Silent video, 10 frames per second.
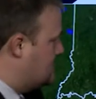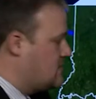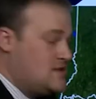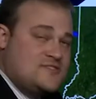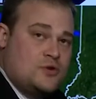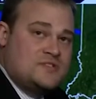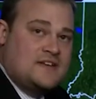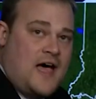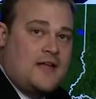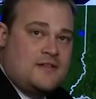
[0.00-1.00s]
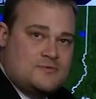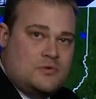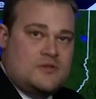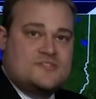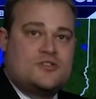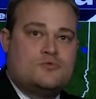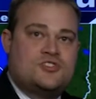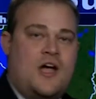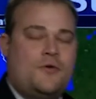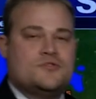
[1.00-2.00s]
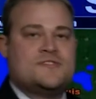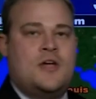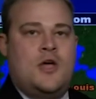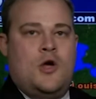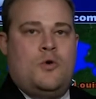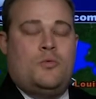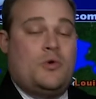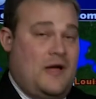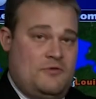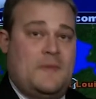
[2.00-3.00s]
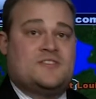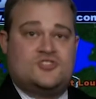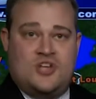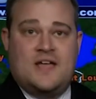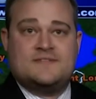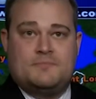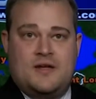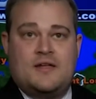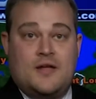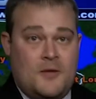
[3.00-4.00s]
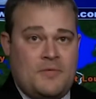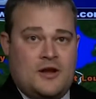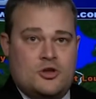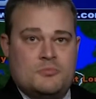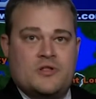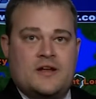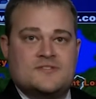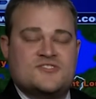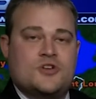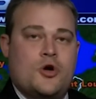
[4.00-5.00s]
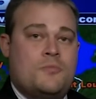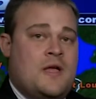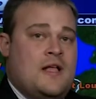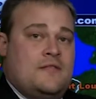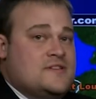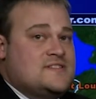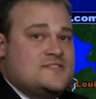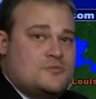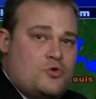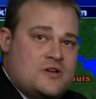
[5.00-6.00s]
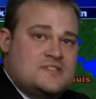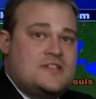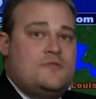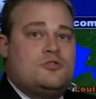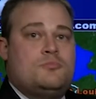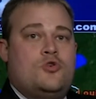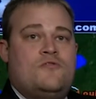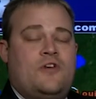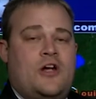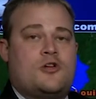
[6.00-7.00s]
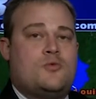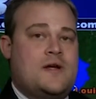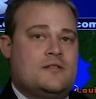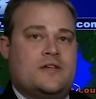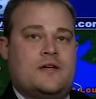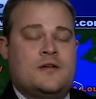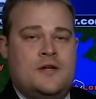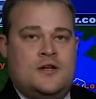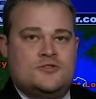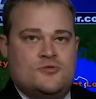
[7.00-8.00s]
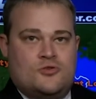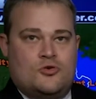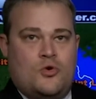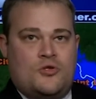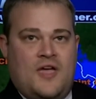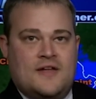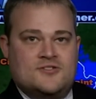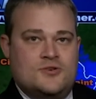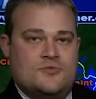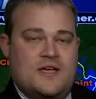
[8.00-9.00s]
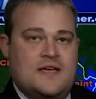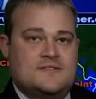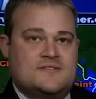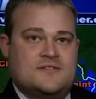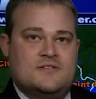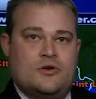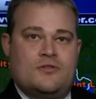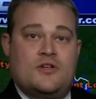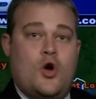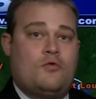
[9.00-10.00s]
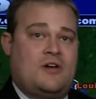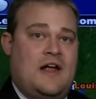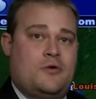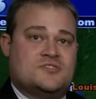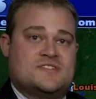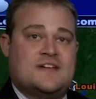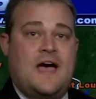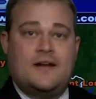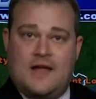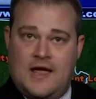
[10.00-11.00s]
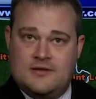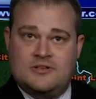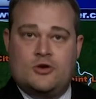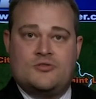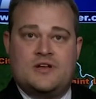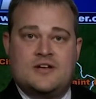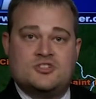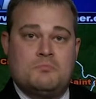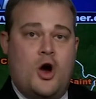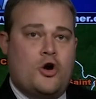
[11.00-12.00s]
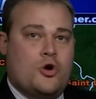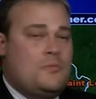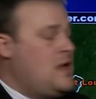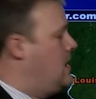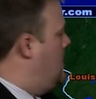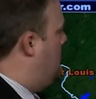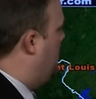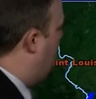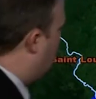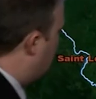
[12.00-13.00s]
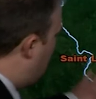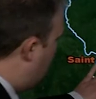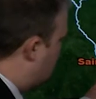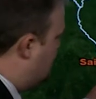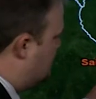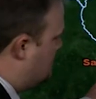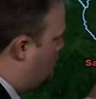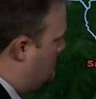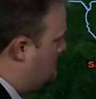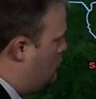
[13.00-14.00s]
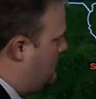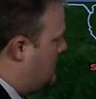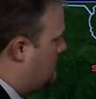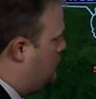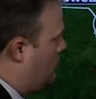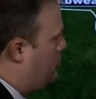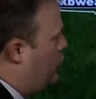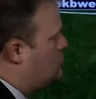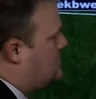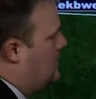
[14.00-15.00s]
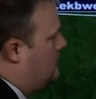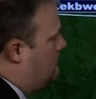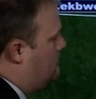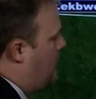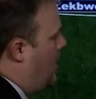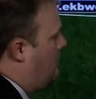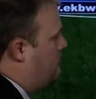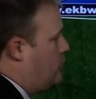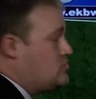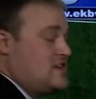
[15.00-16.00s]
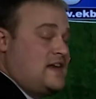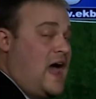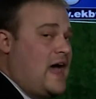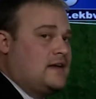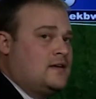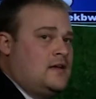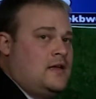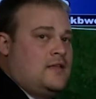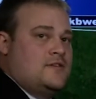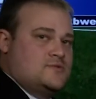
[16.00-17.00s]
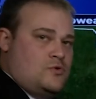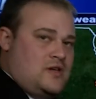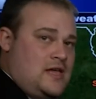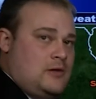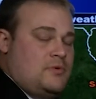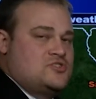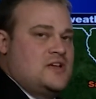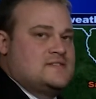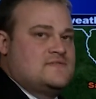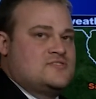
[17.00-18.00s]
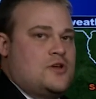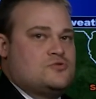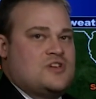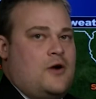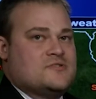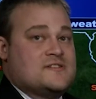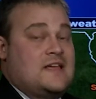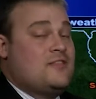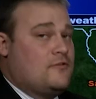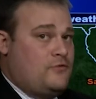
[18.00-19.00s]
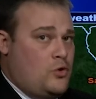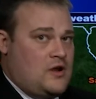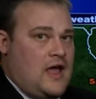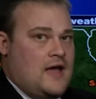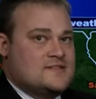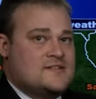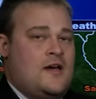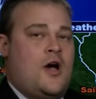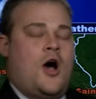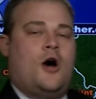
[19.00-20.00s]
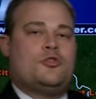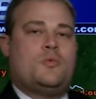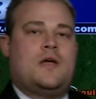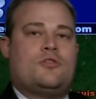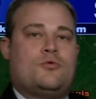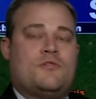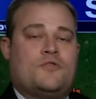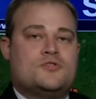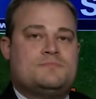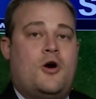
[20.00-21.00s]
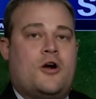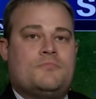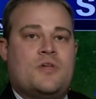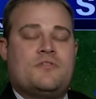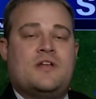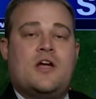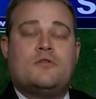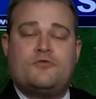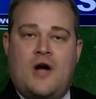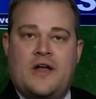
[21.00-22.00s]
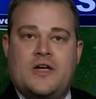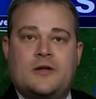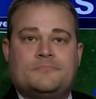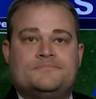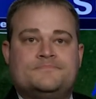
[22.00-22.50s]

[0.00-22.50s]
it does so tonight. That's when the snow showers will have the best chance of picking up that accumulating snow. This system will continue to move very quickly to the north and to the east during the overnight hours tonight and during the day tomorrow. But another system will be moving in for Thursday and uh, Thursday night. This will keep a chance of snow showers in the forecast all the way through the first part of the day on Friday.